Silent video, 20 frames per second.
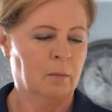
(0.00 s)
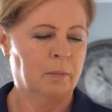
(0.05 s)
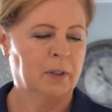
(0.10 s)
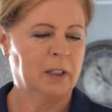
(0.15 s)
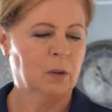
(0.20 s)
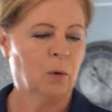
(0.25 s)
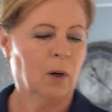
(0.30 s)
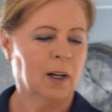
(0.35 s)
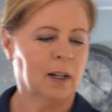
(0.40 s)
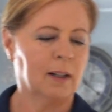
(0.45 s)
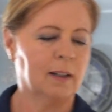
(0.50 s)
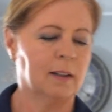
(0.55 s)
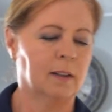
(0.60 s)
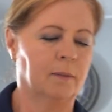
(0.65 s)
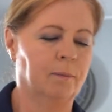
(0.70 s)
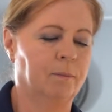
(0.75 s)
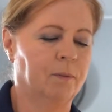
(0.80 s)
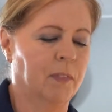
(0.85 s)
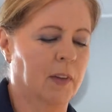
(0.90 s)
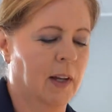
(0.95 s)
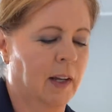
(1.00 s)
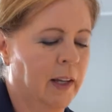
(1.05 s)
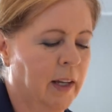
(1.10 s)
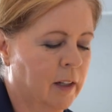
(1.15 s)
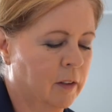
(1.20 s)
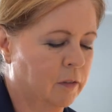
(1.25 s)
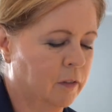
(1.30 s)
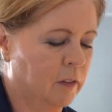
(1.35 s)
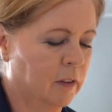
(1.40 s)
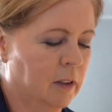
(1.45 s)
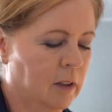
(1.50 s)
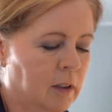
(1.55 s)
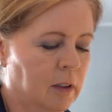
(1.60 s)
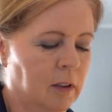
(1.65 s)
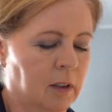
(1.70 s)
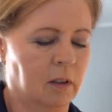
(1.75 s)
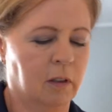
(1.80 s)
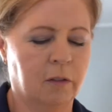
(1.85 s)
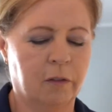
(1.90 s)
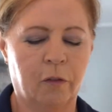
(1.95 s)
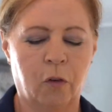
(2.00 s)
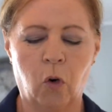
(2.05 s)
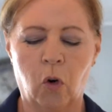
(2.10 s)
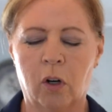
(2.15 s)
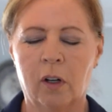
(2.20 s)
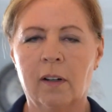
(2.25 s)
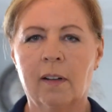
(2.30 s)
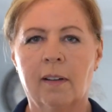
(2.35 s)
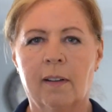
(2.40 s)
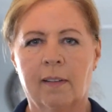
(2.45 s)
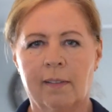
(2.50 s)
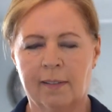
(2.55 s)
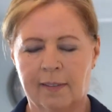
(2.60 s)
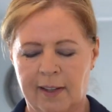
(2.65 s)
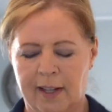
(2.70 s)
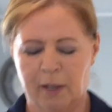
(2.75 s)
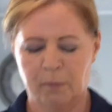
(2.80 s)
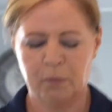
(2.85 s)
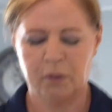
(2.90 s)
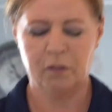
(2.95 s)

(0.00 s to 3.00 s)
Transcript: Meanwhile, I have 4 salmon